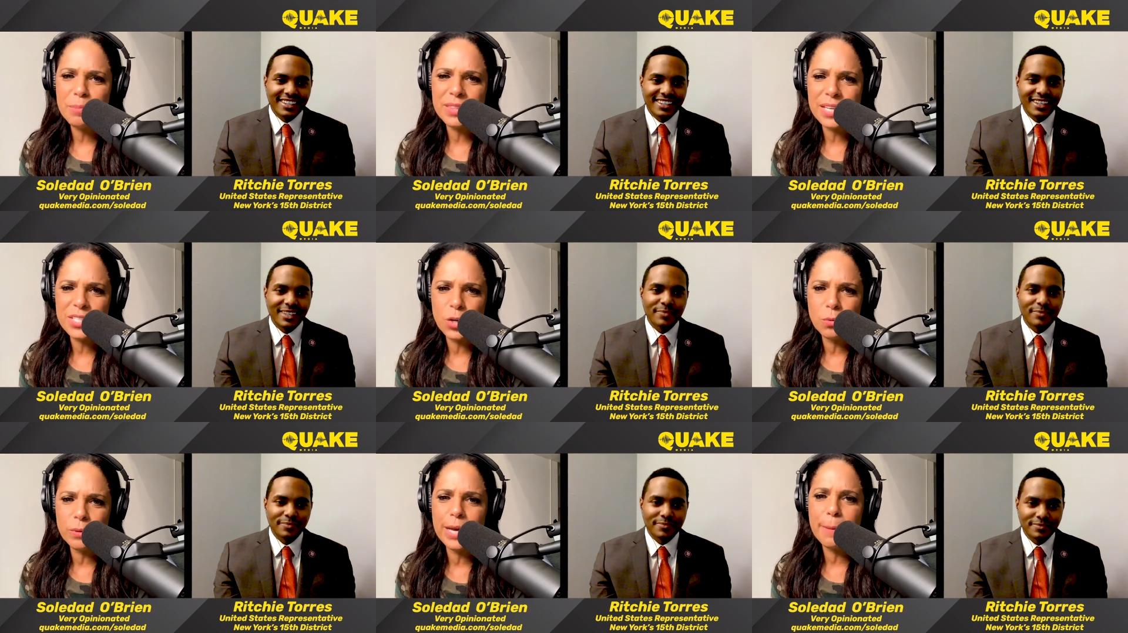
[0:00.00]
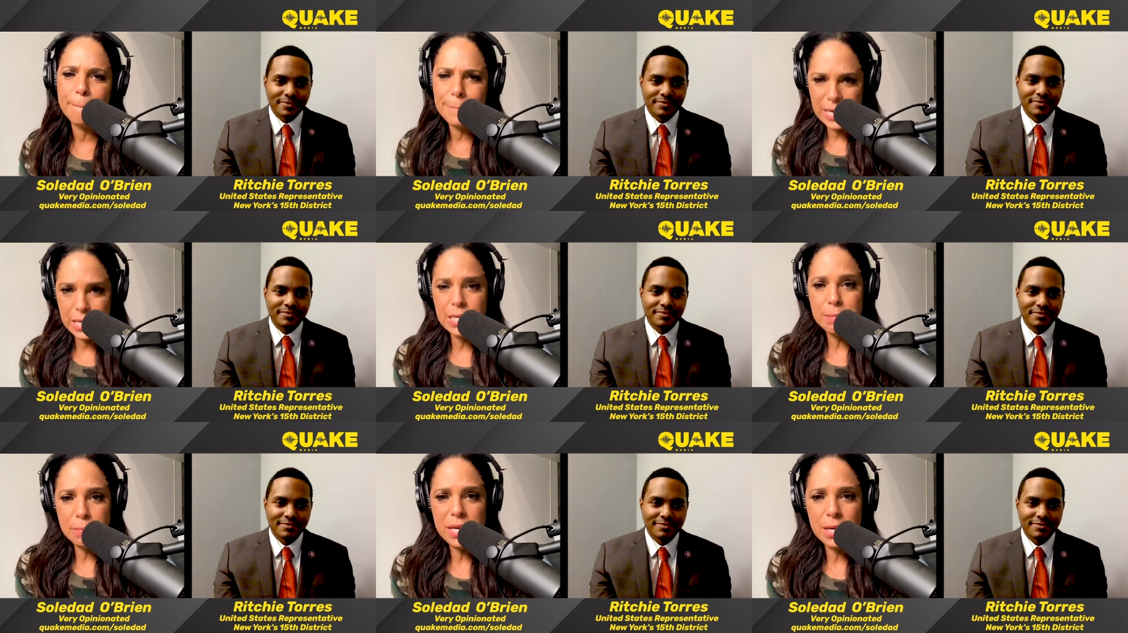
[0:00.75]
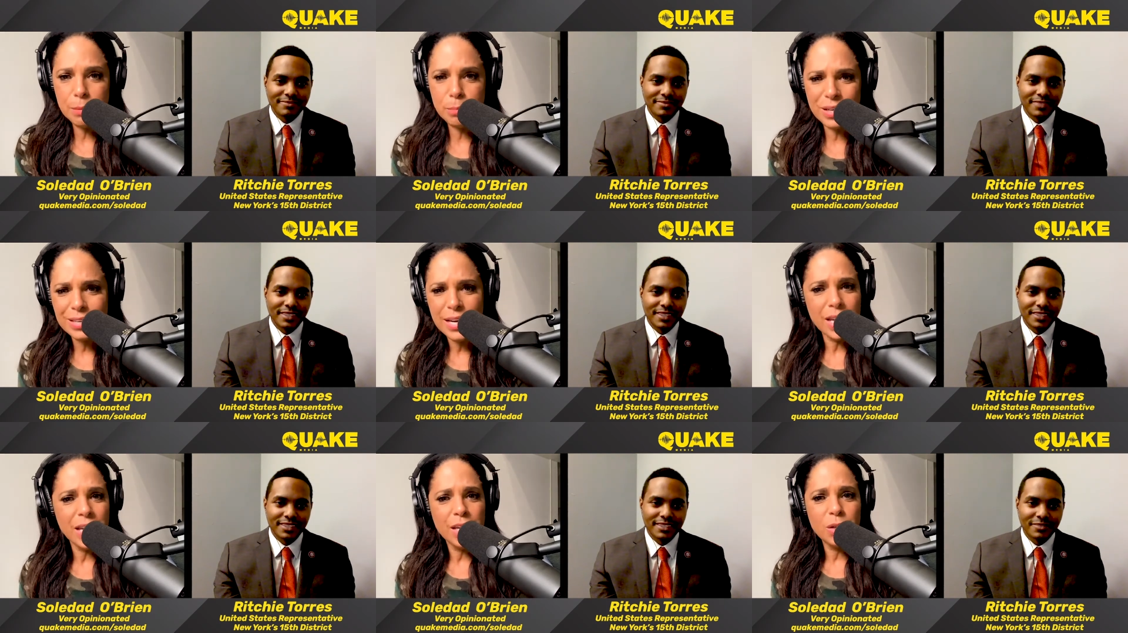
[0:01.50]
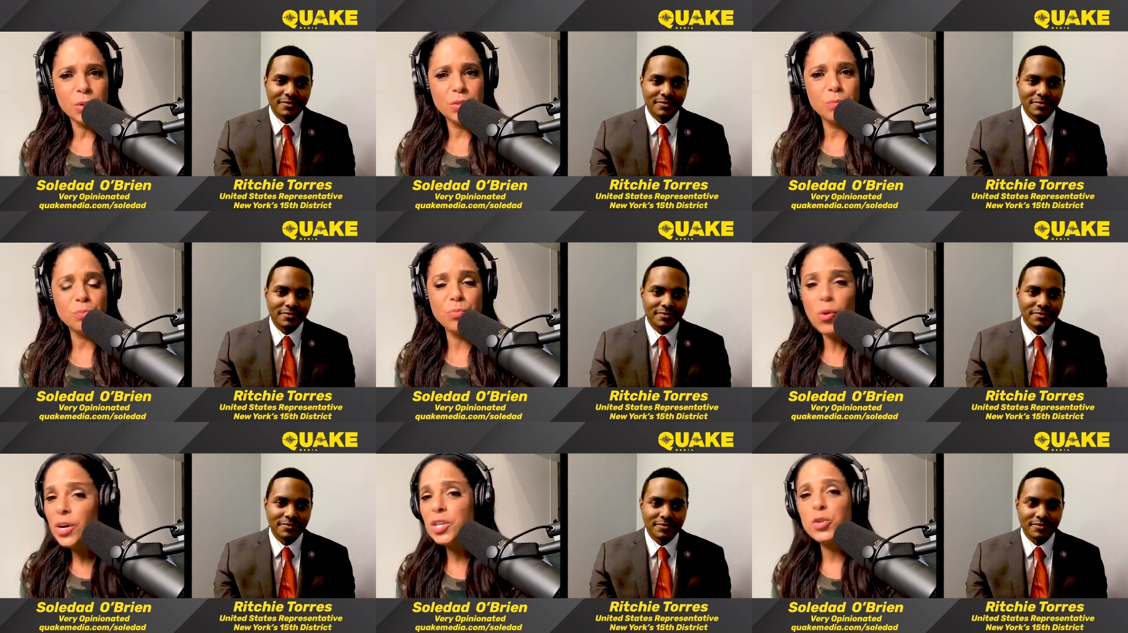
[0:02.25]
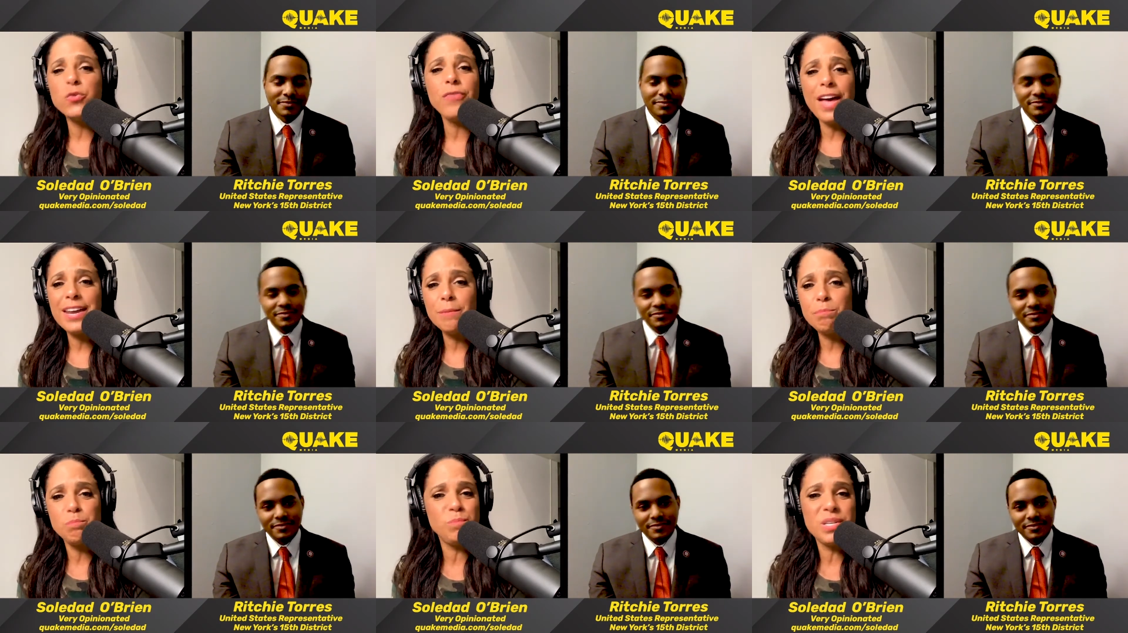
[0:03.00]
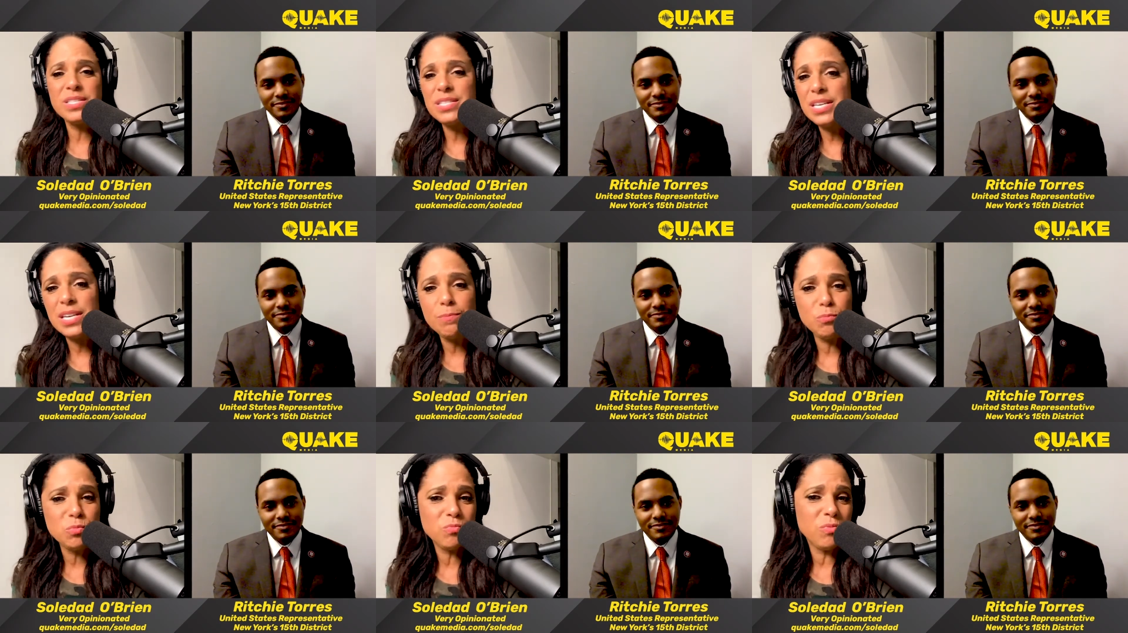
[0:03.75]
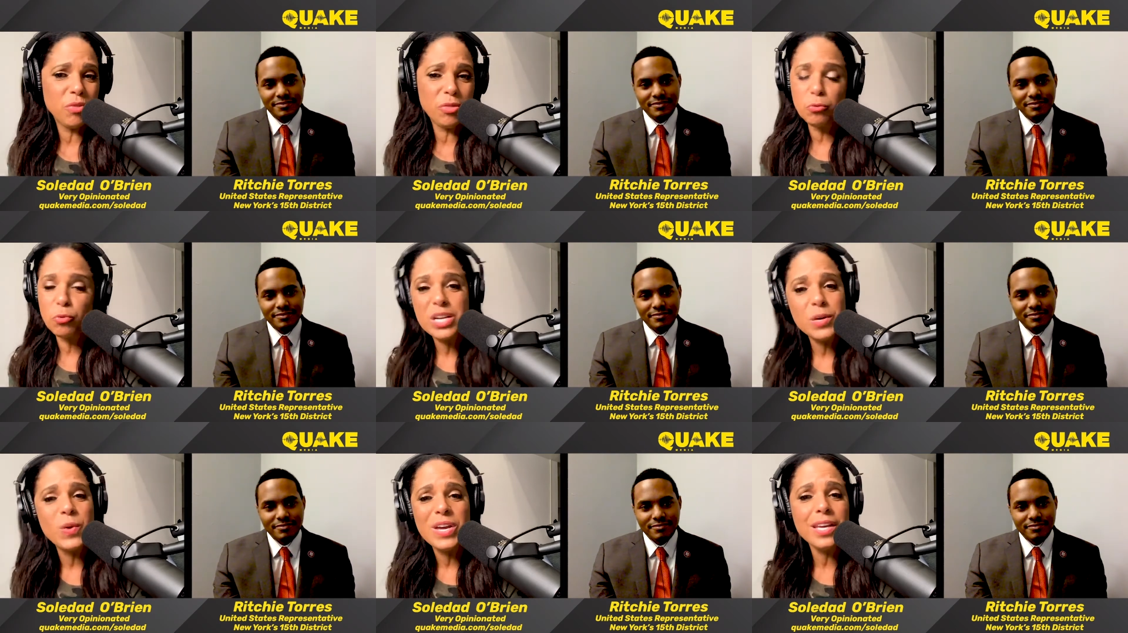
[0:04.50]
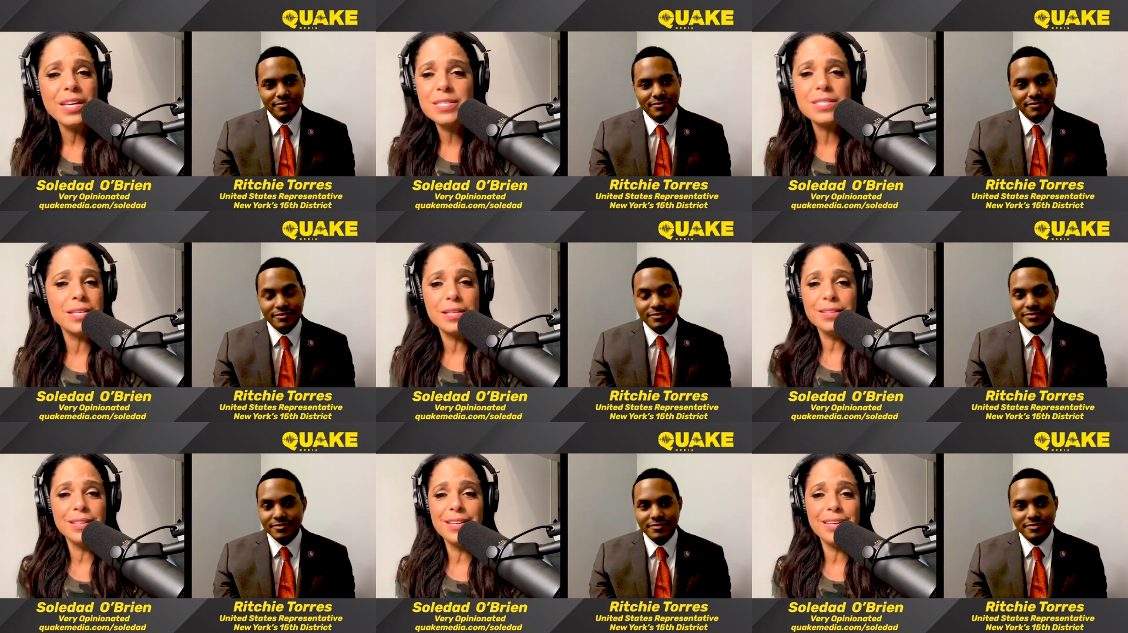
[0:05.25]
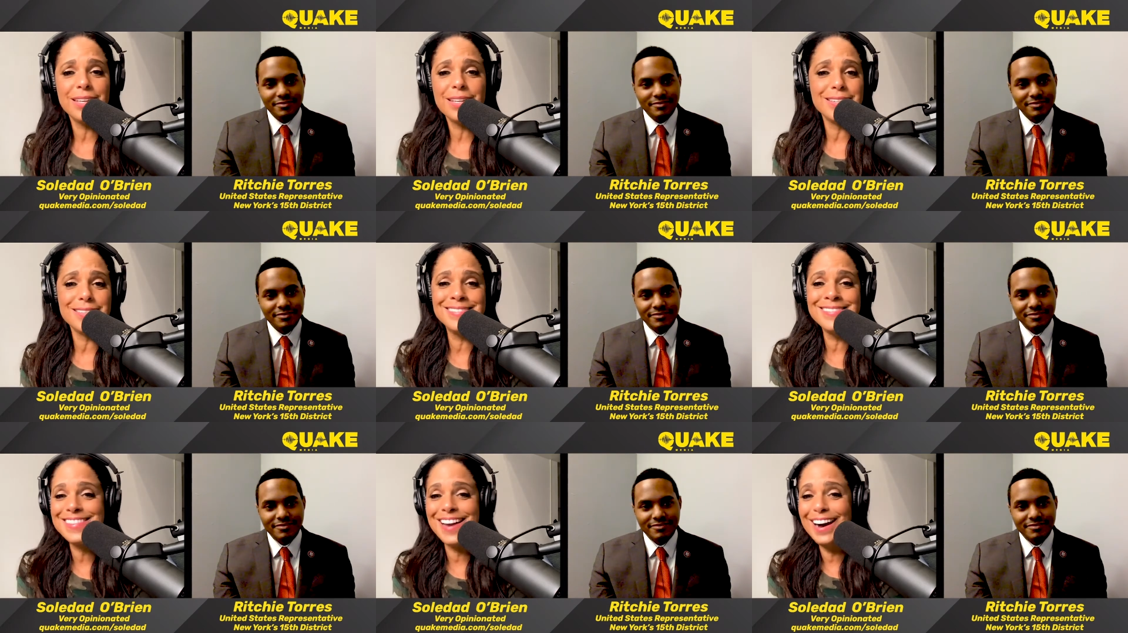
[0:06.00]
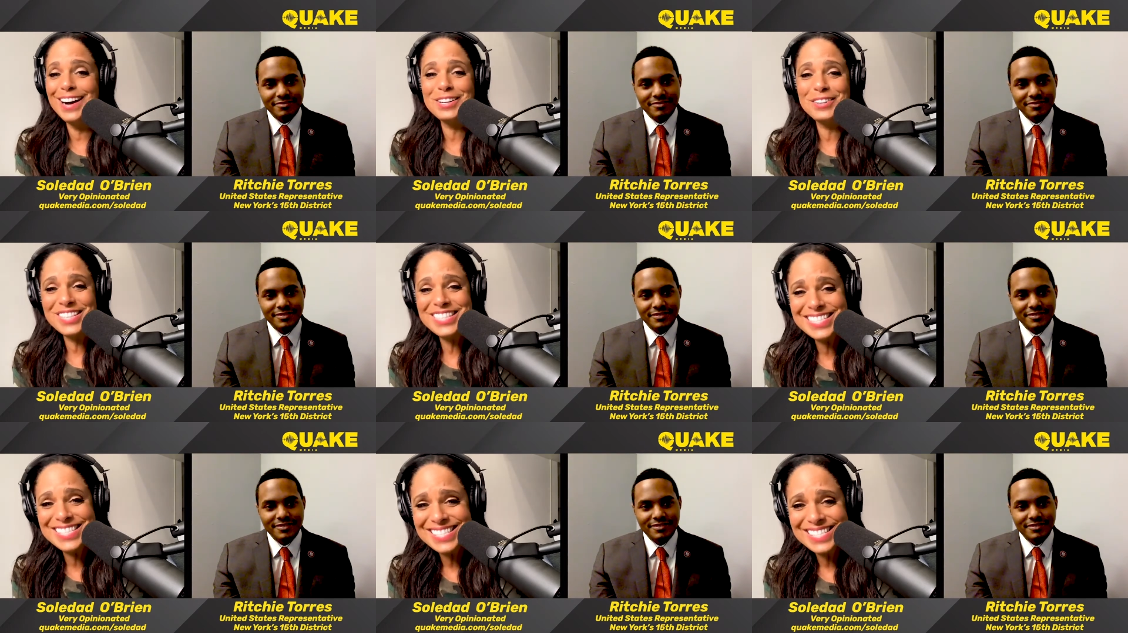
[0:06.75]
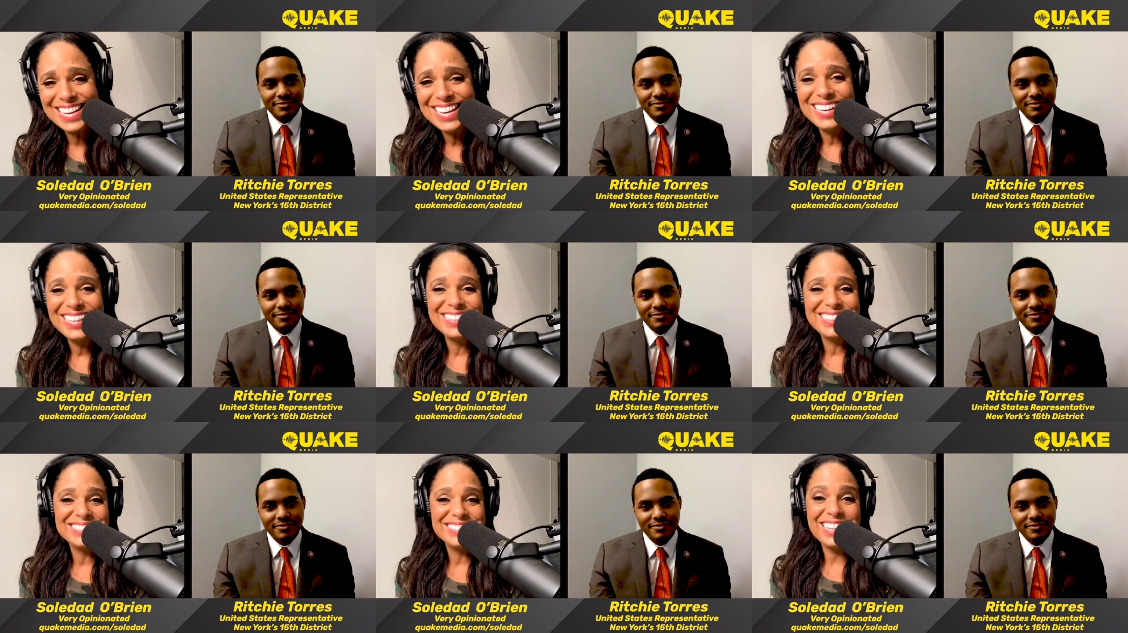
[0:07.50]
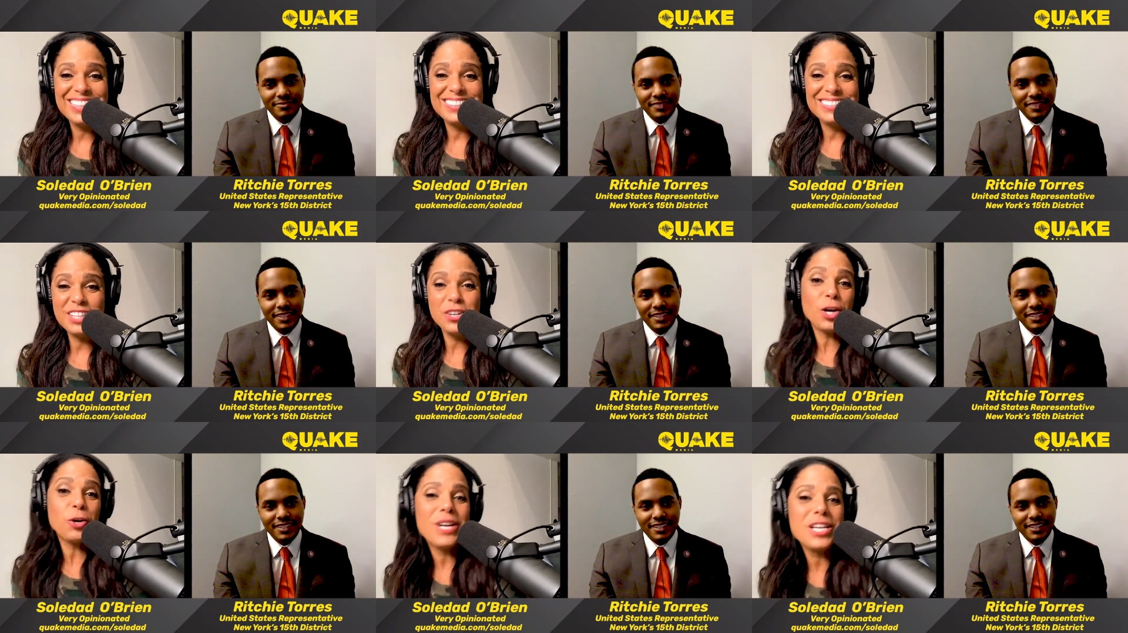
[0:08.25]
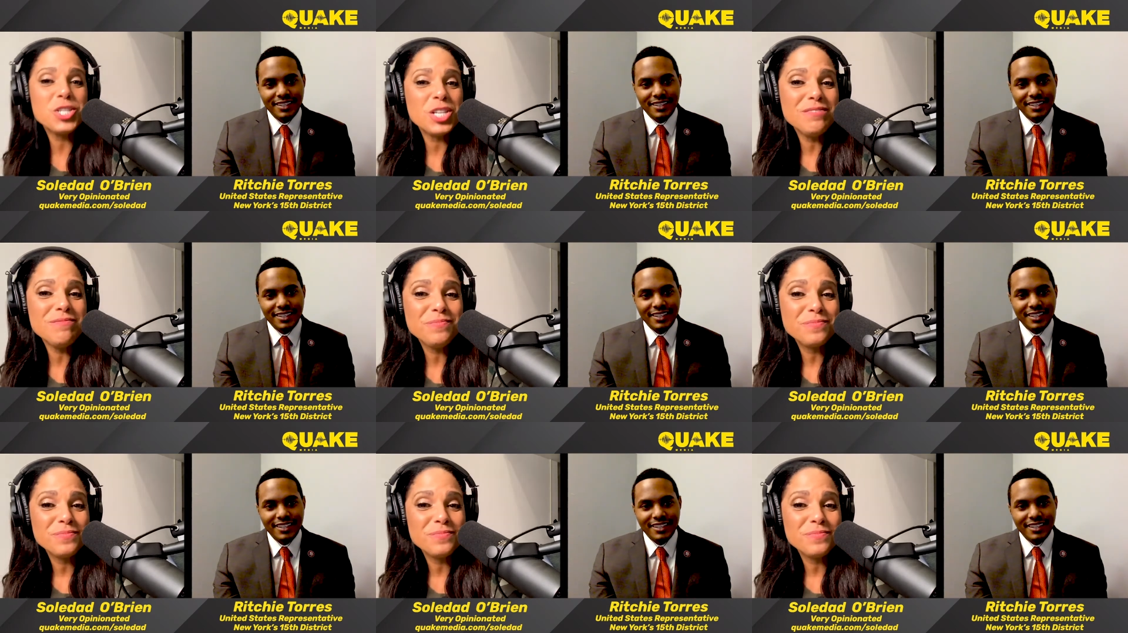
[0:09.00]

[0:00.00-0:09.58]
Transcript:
Speaker 1: but they don't, like, mean it. But, boy, you've had a busy 3 weeks in Congress. Inauguration.